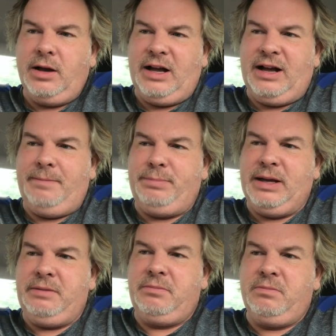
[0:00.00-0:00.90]

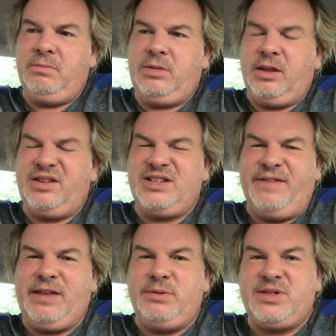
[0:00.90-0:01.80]
But the
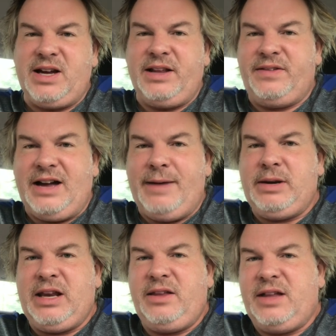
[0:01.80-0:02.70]
stuff that was kind of
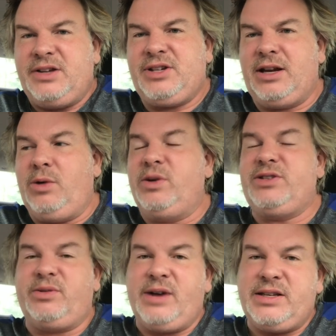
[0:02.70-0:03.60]
dominating that channel
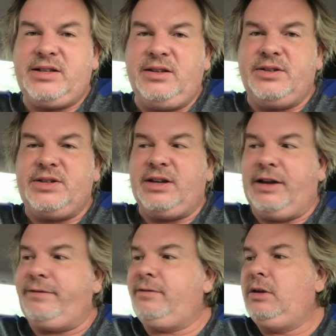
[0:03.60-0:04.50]
was the wrestling
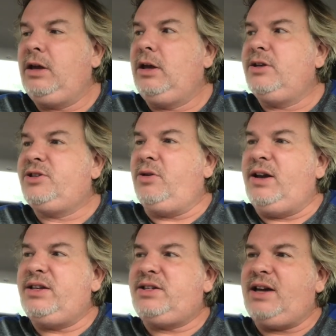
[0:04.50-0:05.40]
stuff. So I
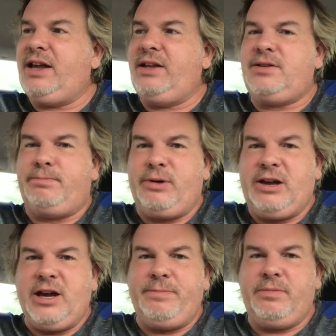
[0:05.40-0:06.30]
decided to
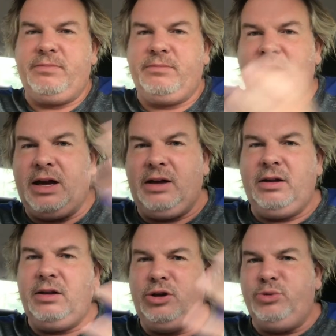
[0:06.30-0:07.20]
break up my
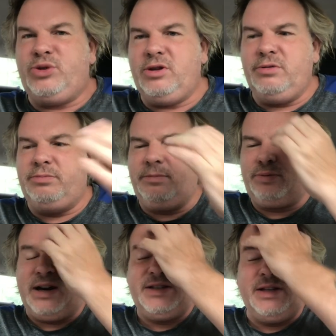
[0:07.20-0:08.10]
YouTube
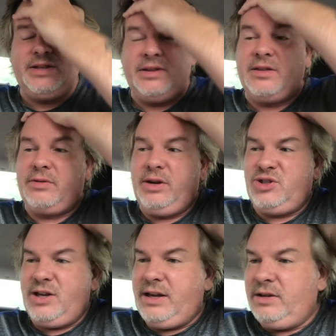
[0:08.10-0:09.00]
presence into three
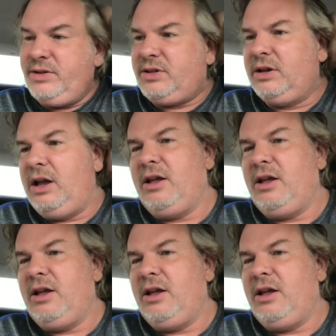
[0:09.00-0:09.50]
channels.